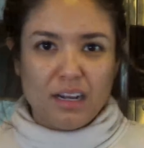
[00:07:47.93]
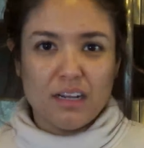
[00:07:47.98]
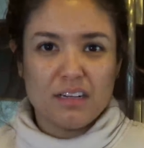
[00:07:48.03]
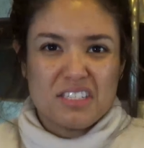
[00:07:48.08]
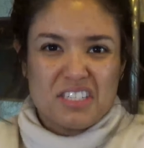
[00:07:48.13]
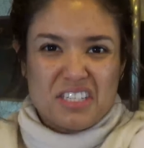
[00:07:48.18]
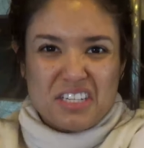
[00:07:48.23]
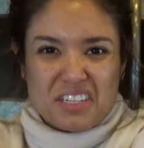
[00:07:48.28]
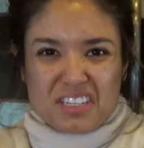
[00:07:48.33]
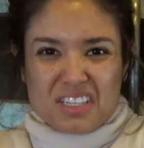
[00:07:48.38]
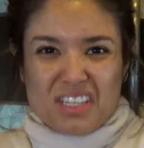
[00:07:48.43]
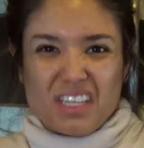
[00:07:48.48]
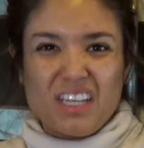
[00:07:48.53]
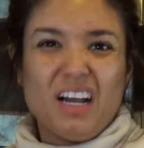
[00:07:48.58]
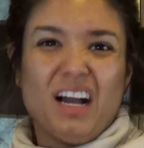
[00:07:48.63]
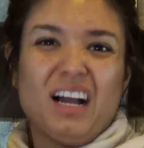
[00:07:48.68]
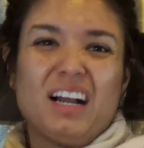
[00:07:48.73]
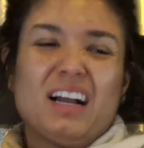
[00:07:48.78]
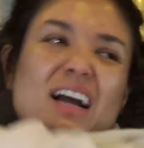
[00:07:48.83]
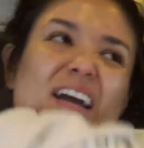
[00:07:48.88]
seriously
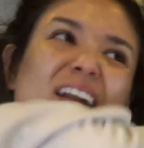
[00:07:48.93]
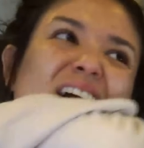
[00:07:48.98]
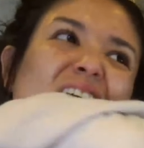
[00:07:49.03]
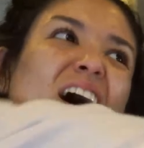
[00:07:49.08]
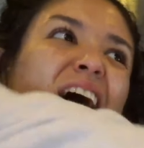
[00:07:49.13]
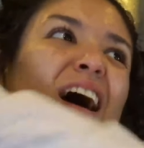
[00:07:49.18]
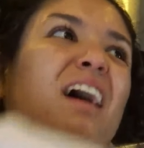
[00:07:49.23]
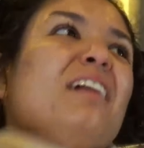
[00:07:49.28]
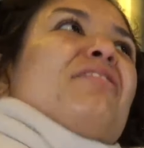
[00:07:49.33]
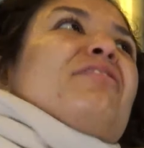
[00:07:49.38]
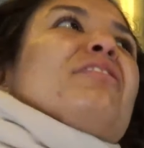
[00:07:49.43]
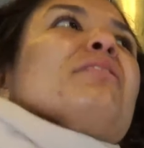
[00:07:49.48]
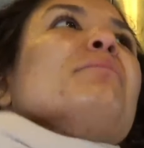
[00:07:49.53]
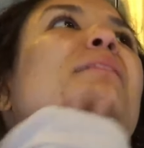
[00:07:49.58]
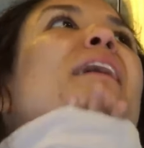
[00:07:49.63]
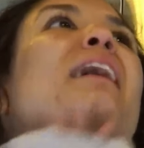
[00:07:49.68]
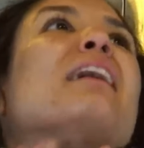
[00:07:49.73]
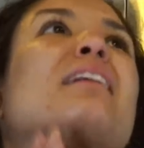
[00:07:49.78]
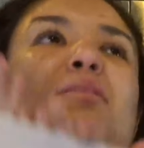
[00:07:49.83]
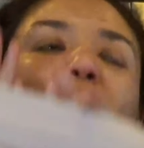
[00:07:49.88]
got kind of hot from
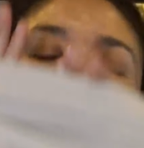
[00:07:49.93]
that